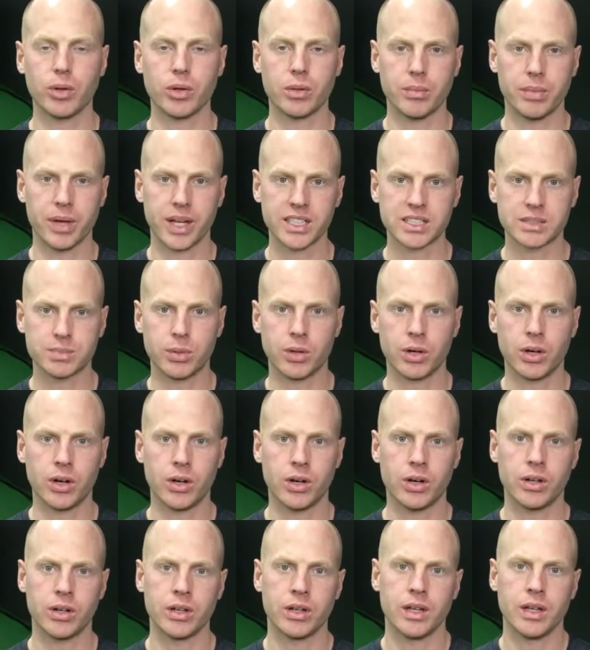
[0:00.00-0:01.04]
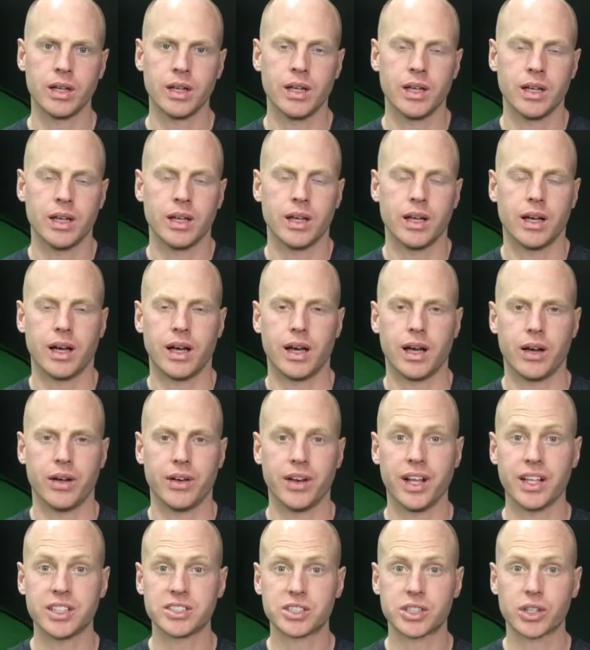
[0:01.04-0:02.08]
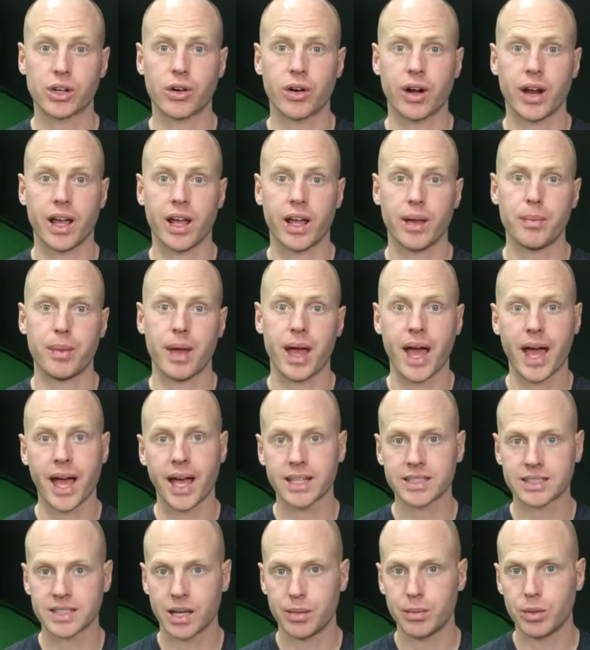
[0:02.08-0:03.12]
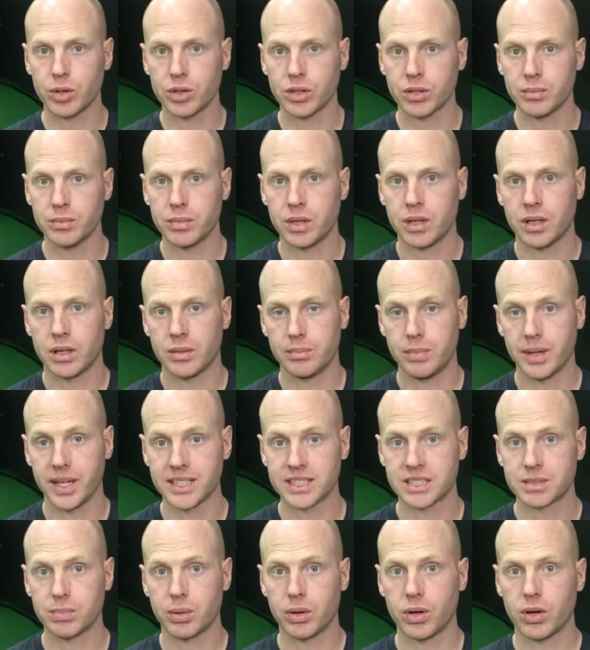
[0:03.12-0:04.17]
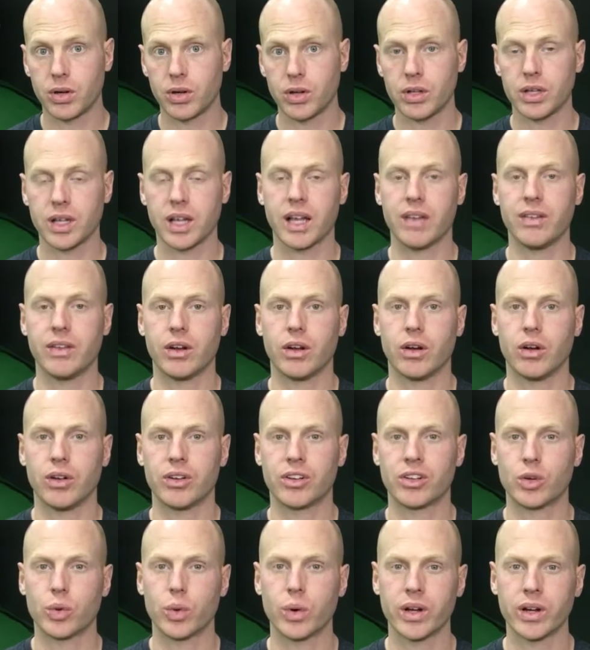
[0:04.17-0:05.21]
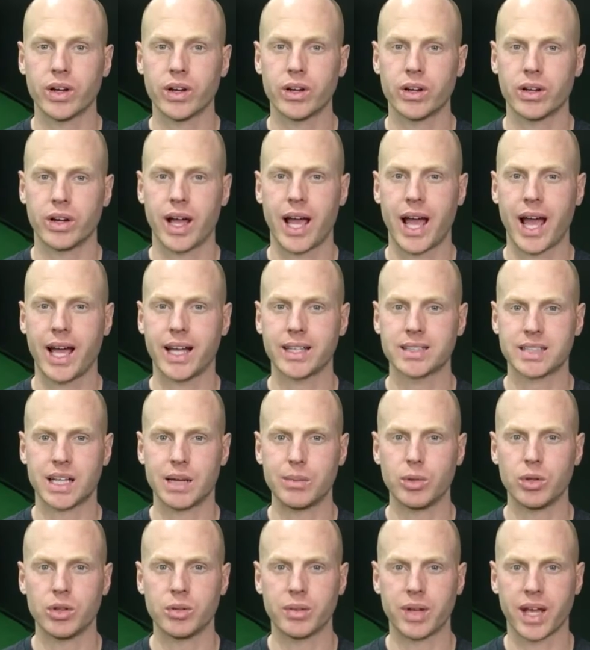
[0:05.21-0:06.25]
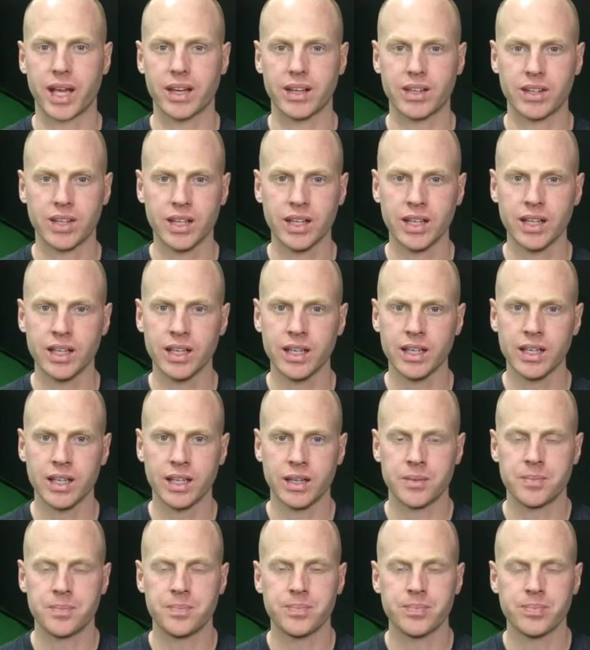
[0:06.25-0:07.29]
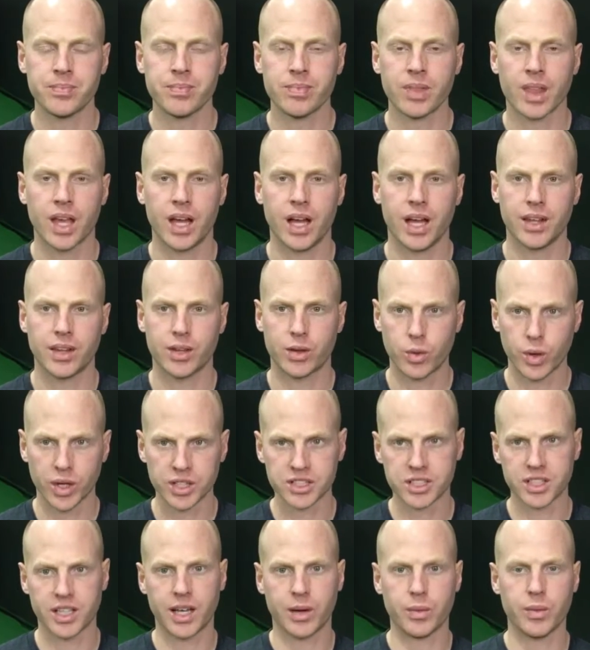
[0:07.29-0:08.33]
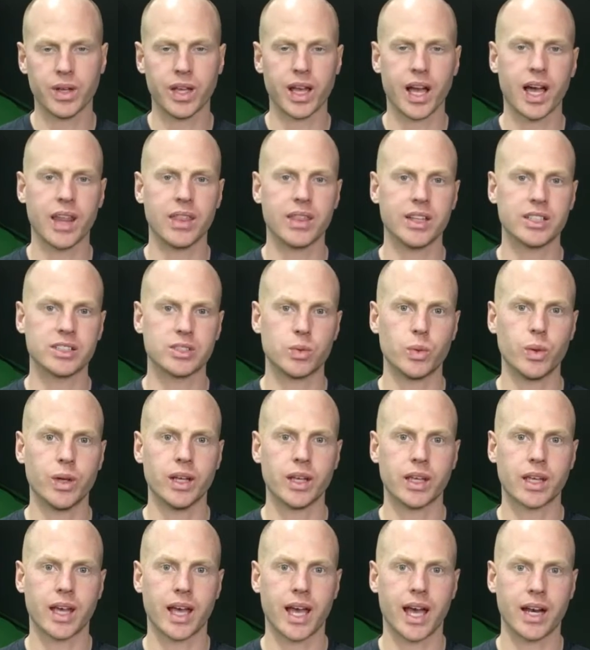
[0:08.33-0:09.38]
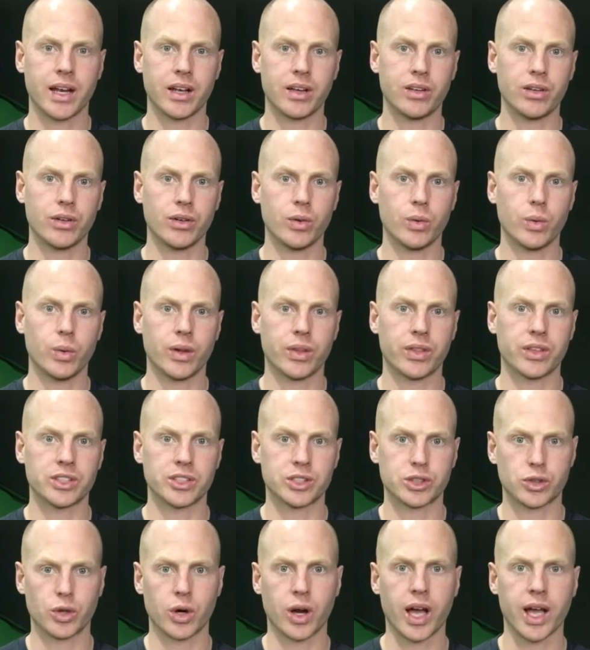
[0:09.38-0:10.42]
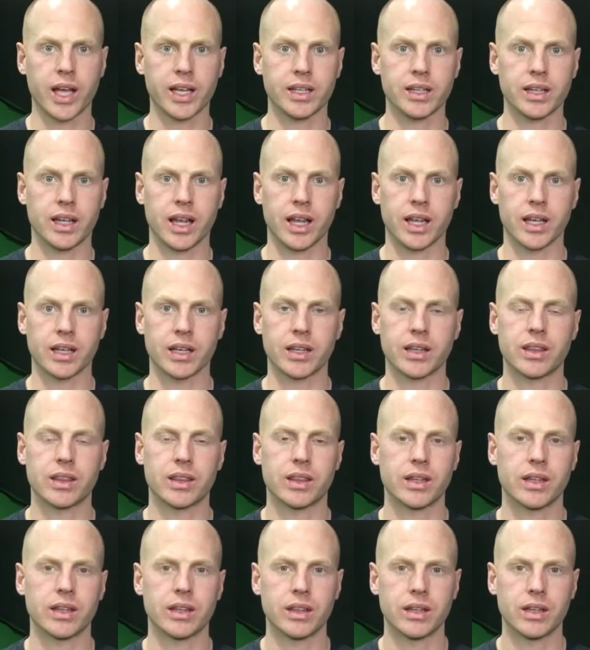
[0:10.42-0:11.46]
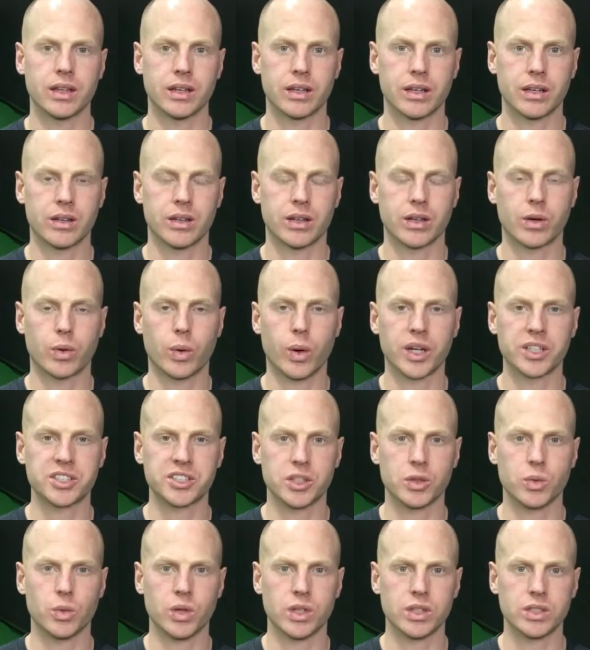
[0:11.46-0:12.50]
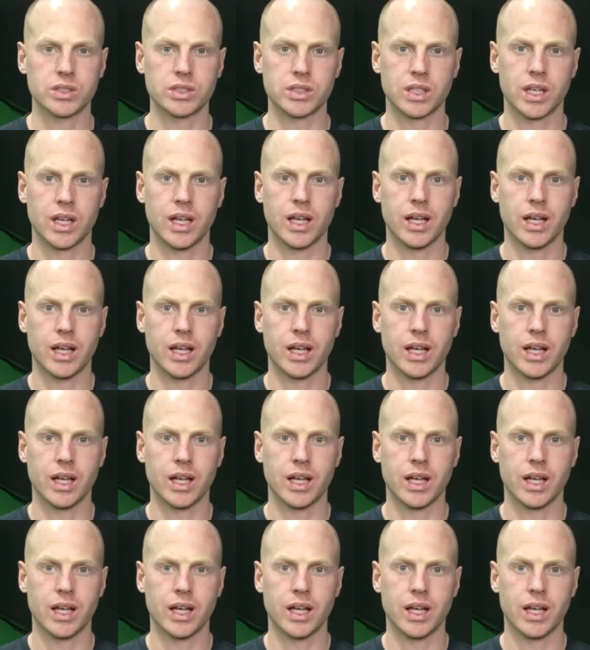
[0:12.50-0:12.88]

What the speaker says: Oldham Baseball, on Instagram @Tom Oldham Baseball, and then on Twitter @Tom Oldham 19. The question that we got this week had to do with stride length. The question was,